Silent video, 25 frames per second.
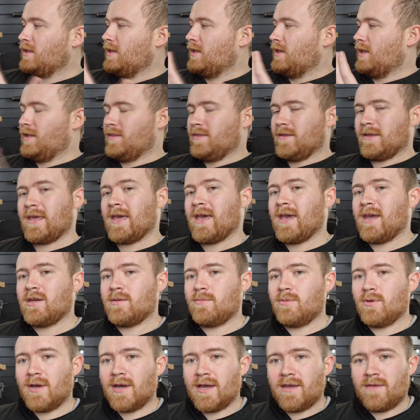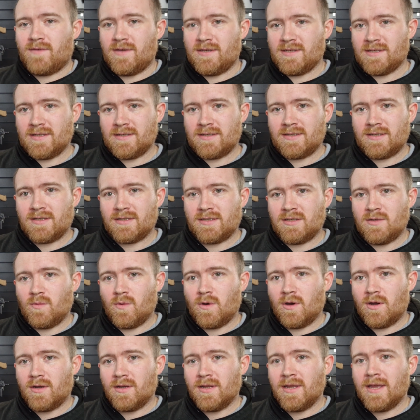and the KWA
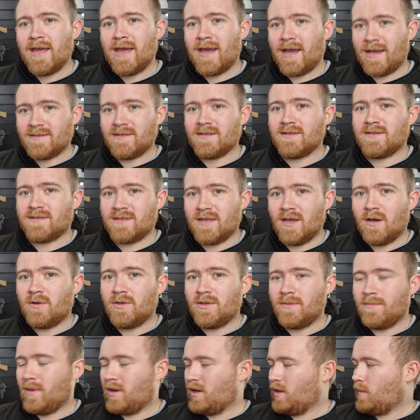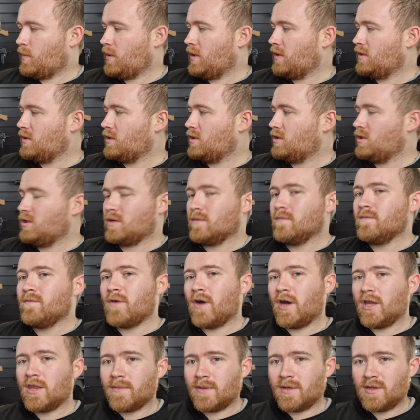VZ61 has excelled in my opinion. You can
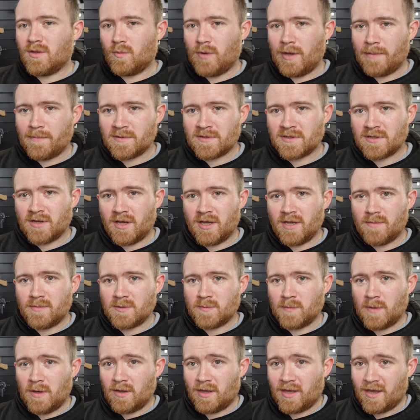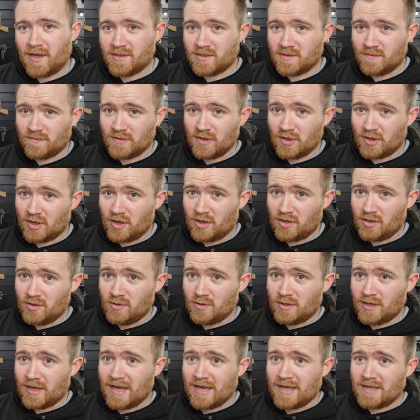find them on the website
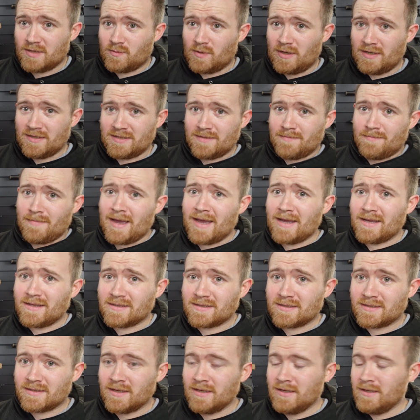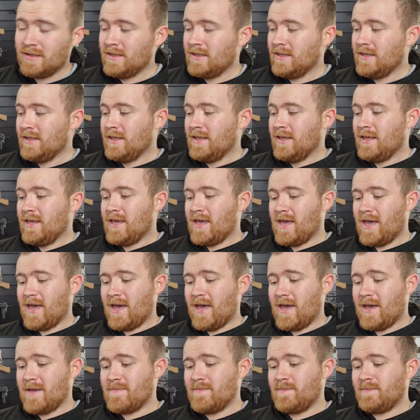bespokeairsoft.co.uk, as well as the mags.
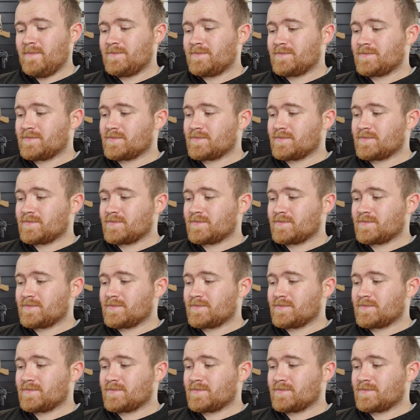And